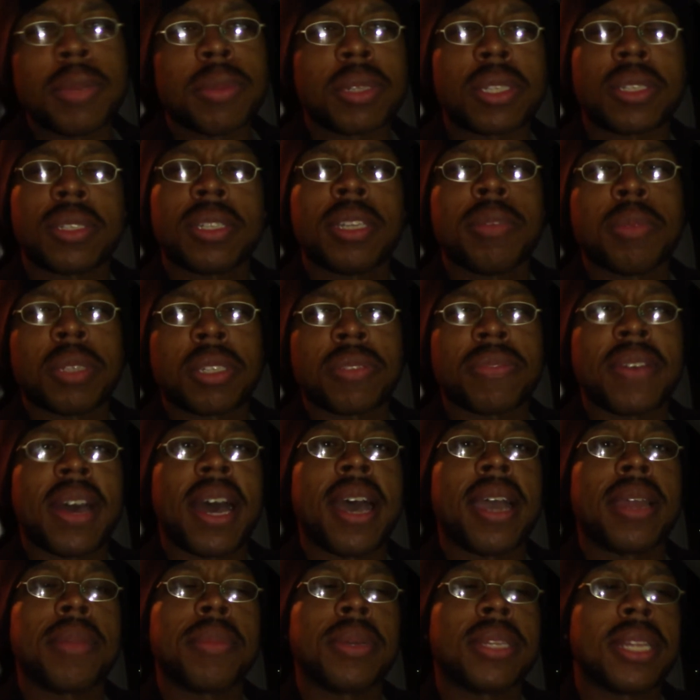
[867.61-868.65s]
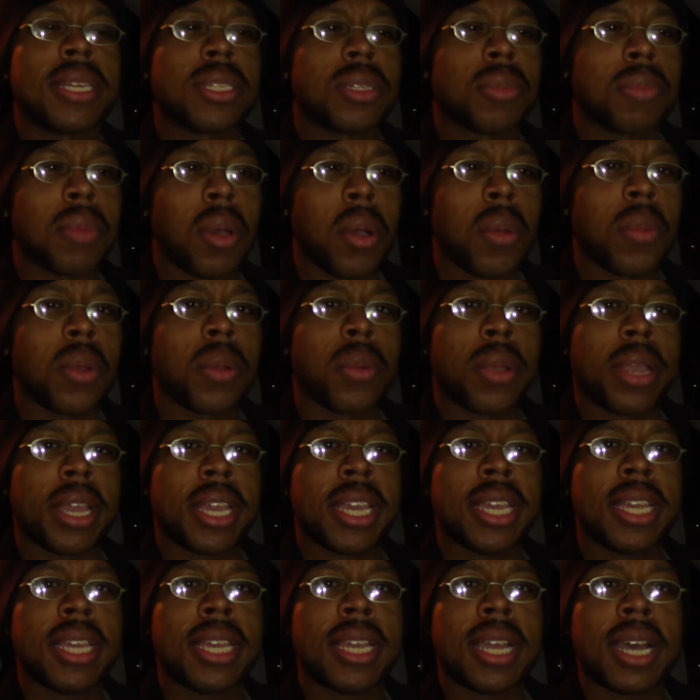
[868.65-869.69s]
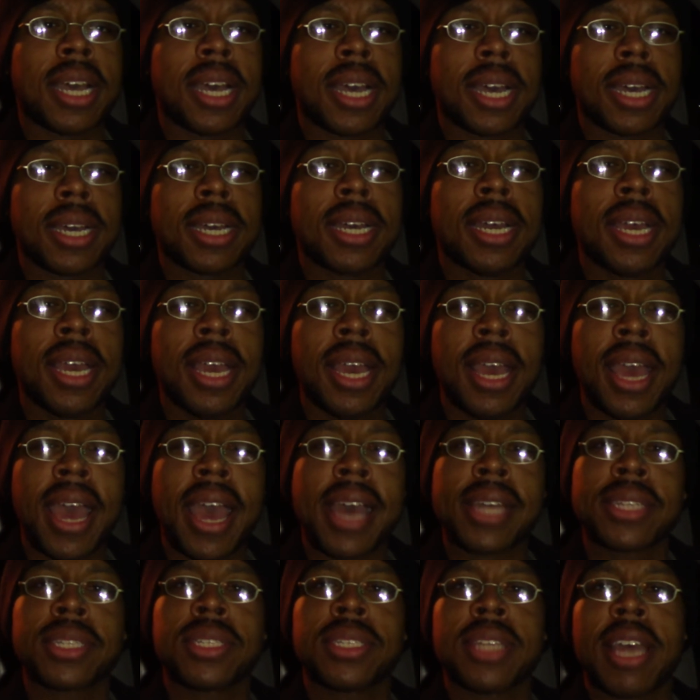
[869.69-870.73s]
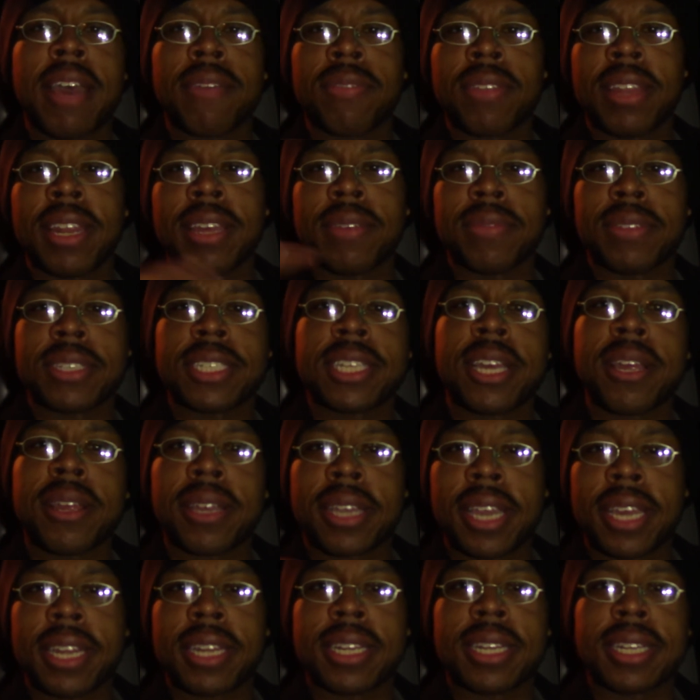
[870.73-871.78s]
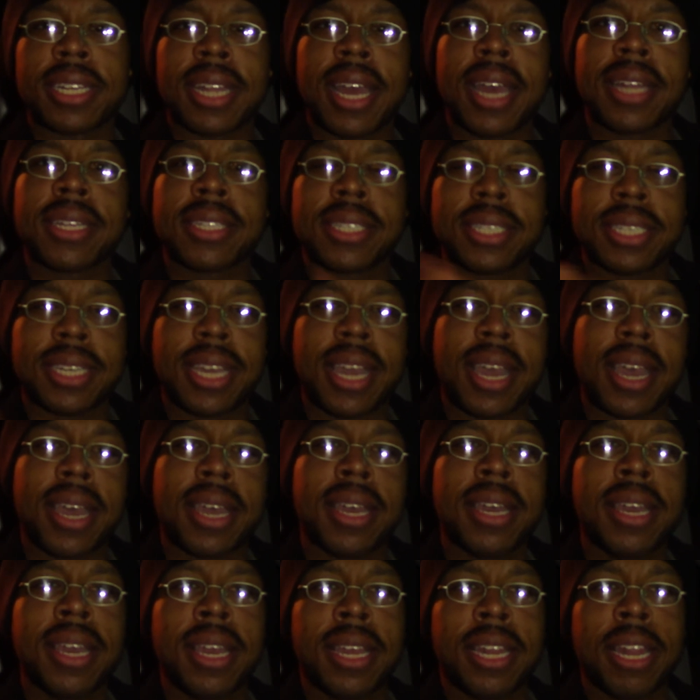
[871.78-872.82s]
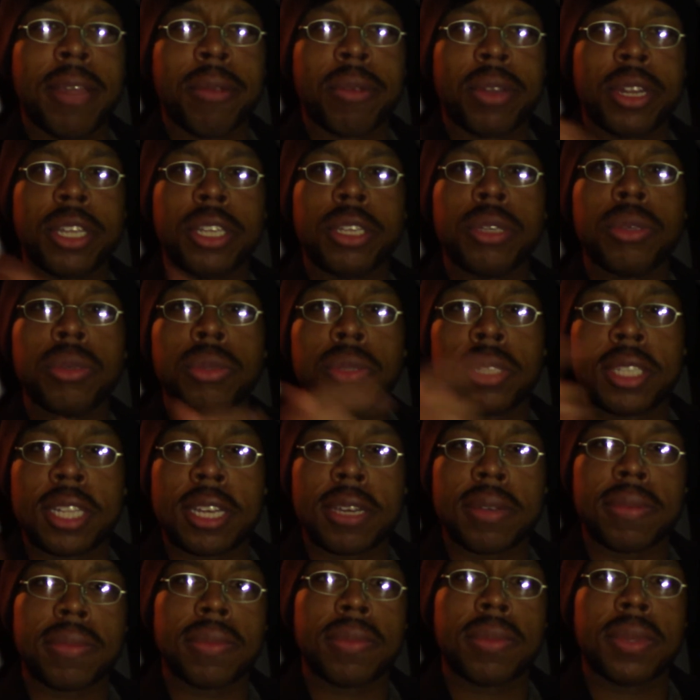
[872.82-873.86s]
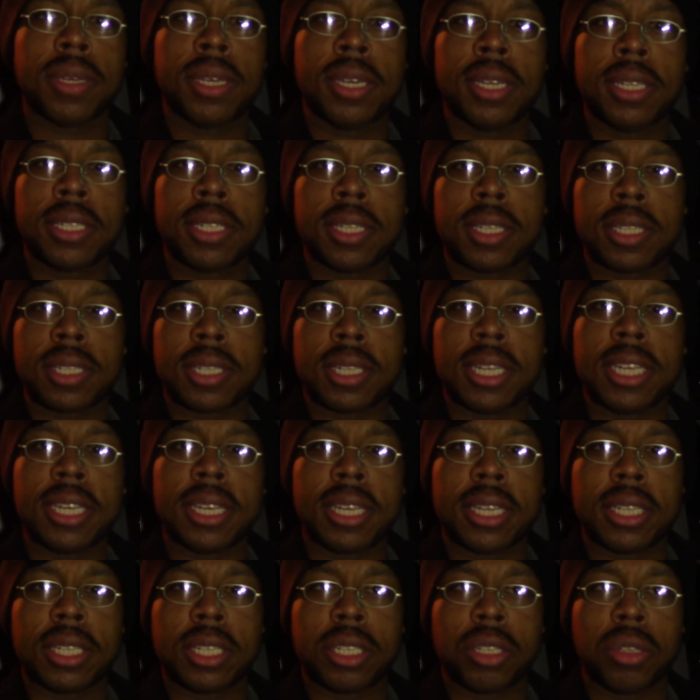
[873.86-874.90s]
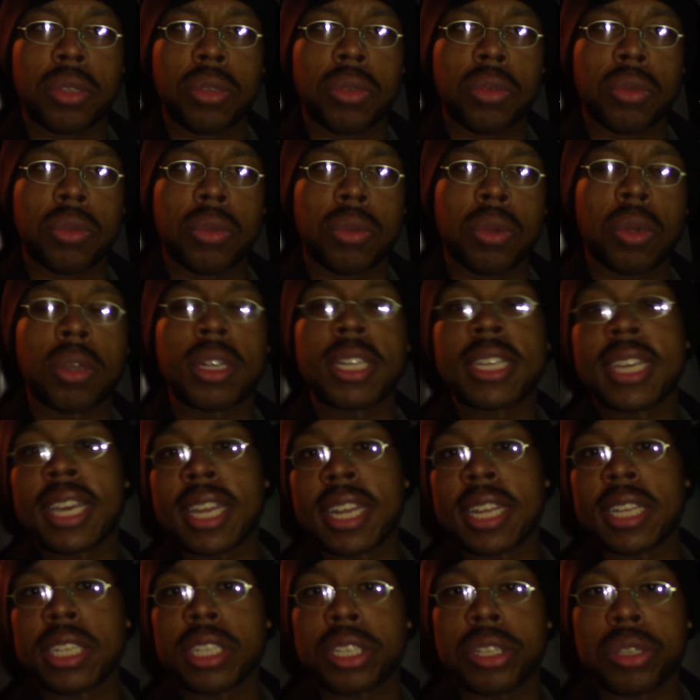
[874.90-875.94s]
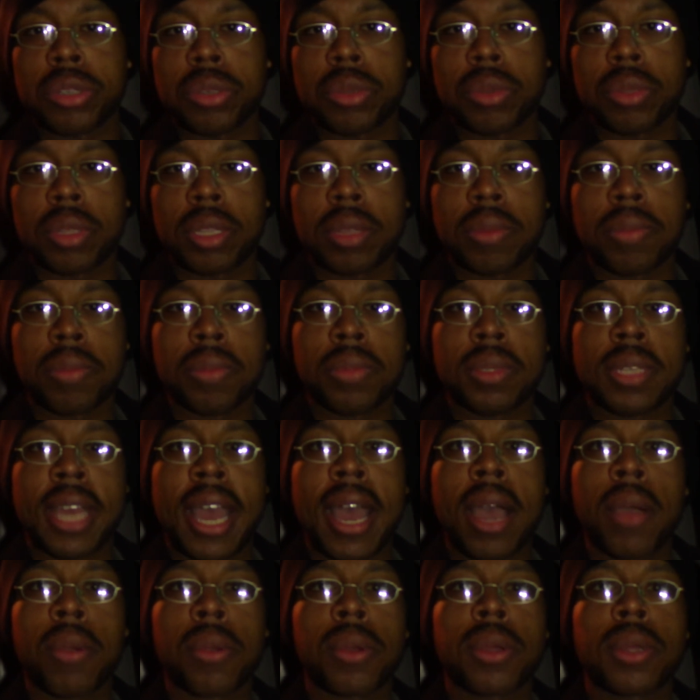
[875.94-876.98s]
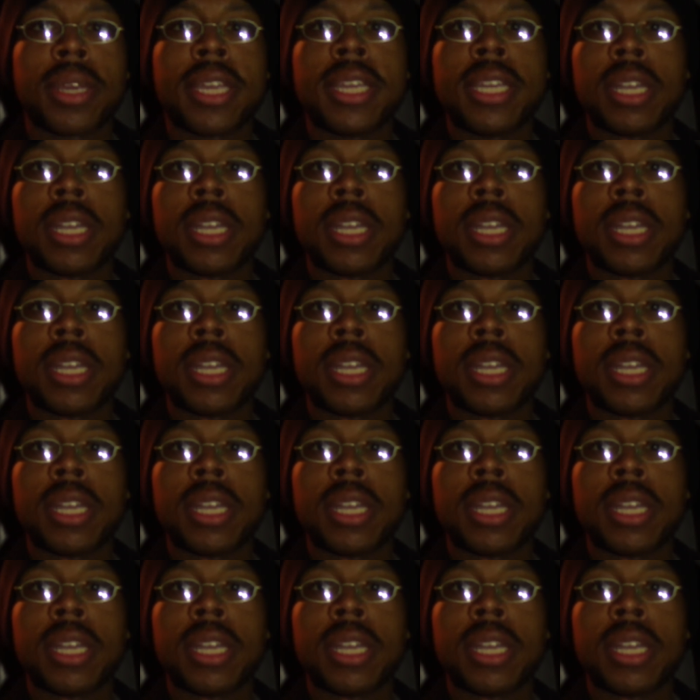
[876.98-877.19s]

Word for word: He was he was fine, but there's a moment where he. Uh, has after they've interrogated the Nazi guy, they're going to use him to sneak into or to get into the tower.